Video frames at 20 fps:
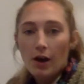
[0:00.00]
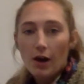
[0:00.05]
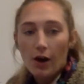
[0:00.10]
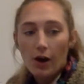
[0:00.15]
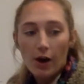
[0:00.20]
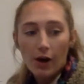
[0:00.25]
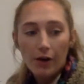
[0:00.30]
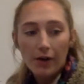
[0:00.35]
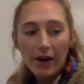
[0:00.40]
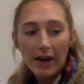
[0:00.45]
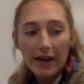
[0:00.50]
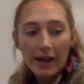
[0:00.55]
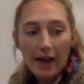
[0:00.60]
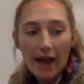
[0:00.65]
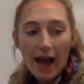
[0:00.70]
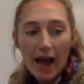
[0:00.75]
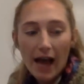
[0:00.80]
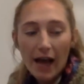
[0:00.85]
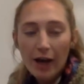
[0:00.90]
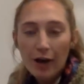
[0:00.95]
All right,
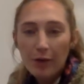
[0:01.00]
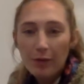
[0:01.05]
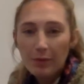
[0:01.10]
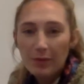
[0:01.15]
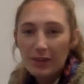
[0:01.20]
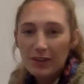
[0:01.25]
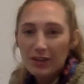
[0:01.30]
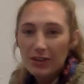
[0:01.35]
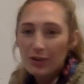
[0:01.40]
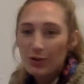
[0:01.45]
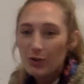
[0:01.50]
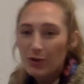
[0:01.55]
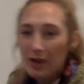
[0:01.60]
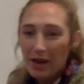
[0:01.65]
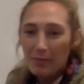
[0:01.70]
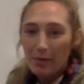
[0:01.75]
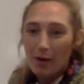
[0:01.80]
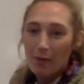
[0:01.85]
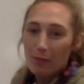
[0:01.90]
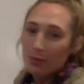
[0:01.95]
I hope that you
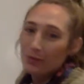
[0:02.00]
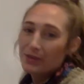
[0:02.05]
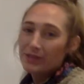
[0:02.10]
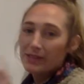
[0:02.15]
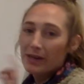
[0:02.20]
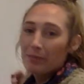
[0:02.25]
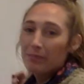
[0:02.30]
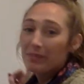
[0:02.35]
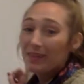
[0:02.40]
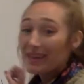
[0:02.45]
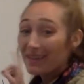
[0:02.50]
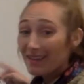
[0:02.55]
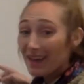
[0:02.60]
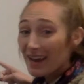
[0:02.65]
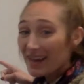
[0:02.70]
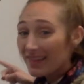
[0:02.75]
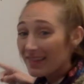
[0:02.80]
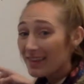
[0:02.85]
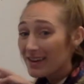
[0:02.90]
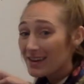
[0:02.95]
came up with something
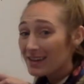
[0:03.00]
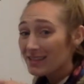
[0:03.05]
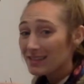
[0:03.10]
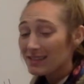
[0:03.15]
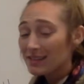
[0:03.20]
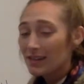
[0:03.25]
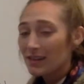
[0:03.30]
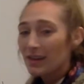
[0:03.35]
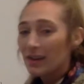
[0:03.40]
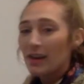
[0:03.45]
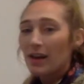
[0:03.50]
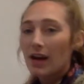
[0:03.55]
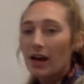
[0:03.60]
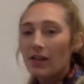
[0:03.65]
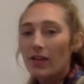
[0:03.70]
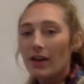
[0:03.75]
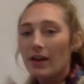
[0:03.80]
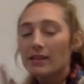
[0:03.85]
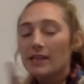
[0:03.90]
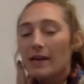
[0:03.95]
like this. A
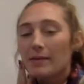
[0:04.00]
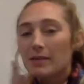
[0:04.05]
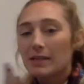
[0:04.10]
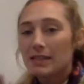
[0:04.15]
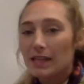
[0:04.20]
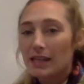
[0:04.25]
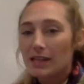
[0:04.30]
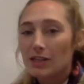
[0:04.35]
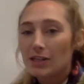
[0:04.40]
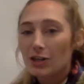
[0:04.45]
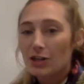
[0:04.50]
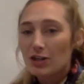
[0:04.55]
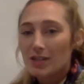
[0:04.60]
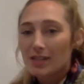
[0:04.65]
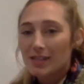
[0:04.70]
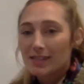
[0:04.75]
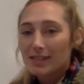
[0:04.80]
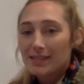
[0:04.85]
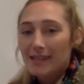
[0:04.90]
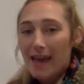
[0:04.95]
lot of times it's easier to
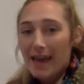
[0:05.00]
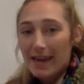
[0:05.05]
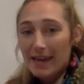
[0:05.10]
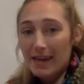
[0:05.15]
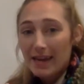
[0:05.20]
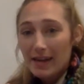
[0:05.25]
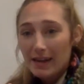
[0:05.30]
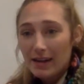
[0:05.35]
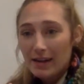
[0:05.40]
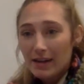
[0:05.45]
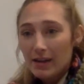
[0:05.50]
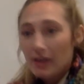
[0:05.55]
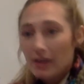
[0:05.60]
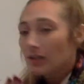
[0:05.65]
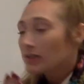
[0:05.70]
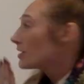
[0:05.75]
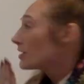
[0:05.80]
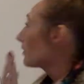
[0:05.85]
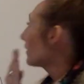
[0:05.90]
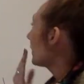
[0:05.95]
say it
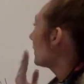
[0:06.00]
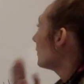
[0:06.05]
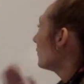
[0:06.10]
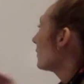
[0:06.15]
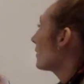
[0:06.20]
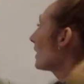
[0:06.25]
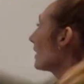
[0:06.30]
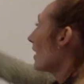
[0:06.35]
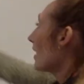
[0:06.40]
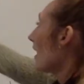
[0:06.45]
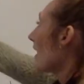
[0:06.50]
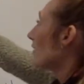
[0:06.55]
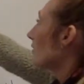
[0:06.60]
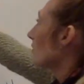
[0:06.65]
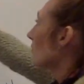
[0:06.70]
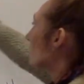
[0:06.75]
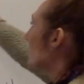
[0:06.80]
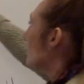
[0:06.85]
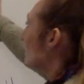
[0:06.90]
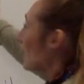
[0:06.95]
so that you can
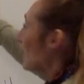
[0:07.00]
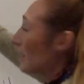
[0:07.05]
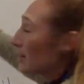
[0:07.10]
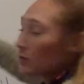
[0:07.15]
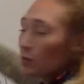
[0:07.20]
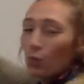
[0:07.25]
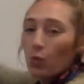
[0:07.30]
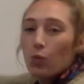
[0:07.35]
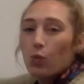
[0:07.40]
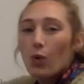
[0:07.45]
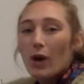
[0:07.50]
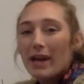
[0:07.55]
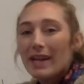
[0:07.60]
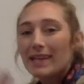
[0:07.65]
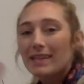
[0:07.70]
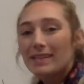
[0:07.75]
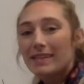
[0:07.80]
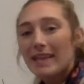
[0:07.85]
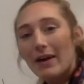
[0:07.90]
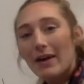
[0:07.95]
understand what
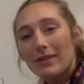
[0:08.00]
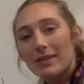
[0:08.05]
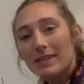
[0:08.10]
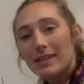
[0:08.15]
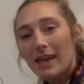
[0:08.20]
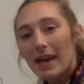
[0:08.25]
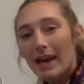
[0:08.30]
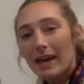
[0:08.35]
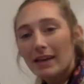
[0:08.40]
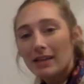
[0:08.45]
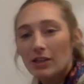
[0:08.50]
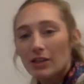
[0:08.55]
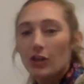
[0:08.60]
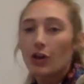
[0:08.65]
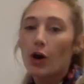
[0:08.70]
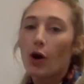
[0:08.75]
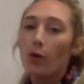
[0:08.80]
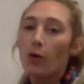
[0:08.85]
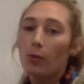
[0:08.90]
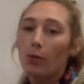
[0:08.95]
it sounds like to
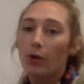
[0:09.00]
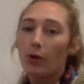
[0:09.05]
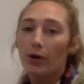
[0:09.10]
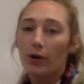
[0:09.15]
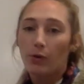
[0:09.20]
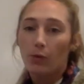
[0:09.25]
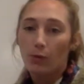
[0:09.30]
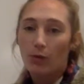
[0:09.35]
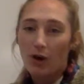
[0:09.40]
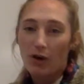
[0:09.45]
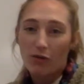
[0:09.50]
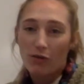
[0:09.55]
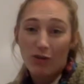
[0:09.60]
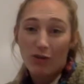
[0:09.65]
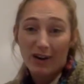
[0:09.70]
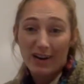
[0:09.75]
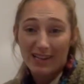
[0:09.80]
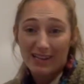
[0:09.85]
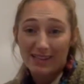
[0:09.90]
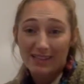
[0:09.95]
know more of
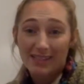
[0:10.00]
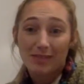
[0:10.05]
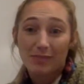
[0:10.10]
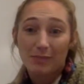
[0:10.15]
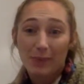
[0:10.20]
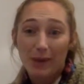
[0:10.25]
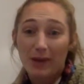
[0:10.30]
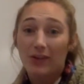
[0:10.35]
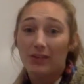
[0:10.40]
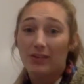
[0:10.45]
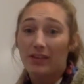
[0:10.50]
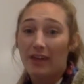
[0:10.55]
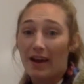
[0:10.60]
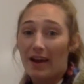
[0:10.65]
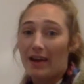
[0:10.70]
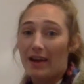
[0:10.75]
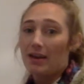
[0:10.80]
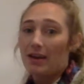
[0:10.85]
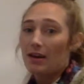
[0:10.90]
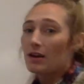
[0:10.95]
what it's spelled
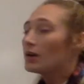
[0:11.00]
like.